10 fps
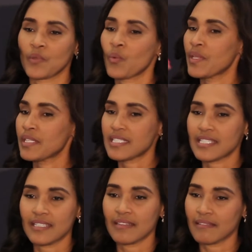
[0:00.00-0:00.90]
whether it's
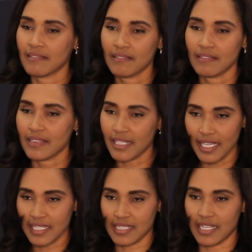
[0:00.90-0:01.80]
in the
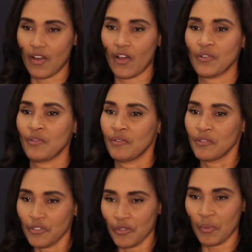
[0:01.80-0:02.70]
hair salon,
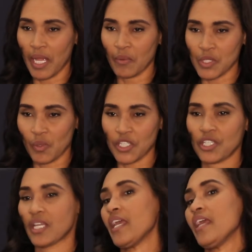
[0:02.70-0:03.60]
where I was
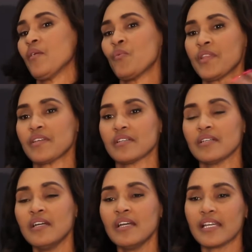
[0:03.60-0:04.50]
washing hair, whether
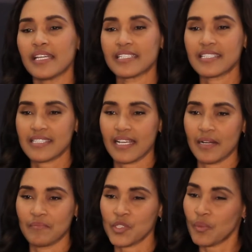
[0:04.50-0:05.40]
it's
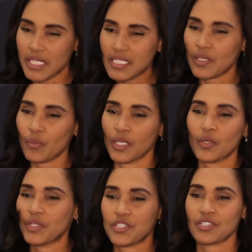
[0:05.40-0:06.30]
domestic
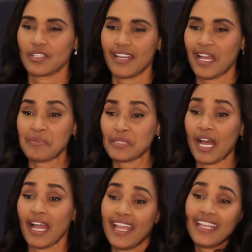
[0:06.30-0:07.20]
work, which
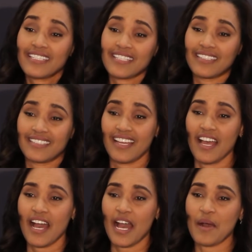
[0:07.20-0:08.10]
I hated.
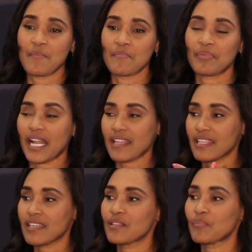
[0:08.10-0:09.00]
But I
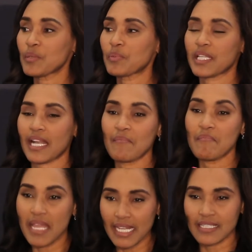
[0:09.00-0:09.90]
think the people that I
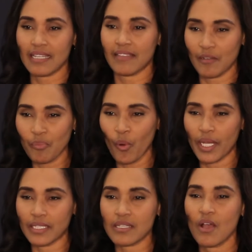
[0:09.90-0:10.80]
met at that
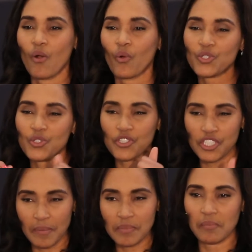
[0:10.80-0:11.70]
point also
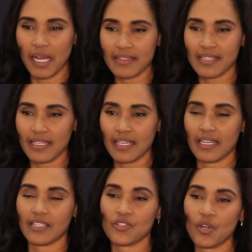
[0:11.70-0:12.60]
shaped my
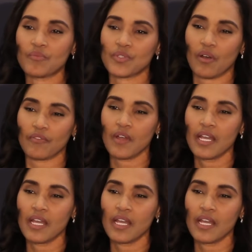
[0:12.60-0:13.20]
thinking in terms of